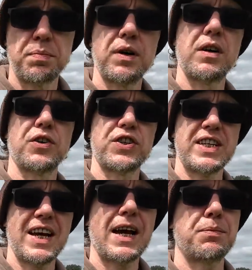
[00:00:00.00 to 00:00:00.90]

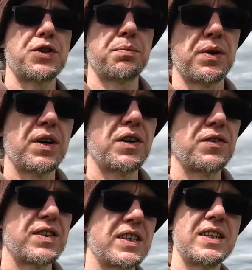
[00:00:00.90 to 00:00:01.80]
priority, aperture
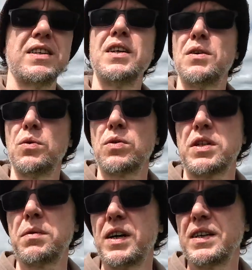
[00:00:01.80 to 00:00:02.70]
priority,
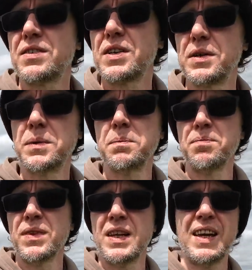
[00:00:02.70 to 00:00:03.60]
auto ISO.
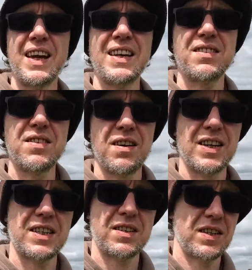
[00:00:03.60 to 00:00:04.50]
It's
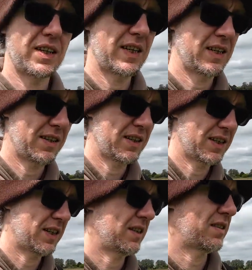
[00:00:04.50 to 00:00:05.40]
nice to
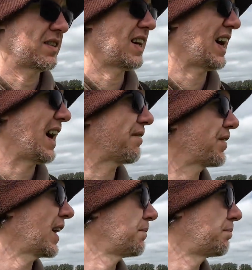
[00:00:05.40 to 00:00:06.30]
have that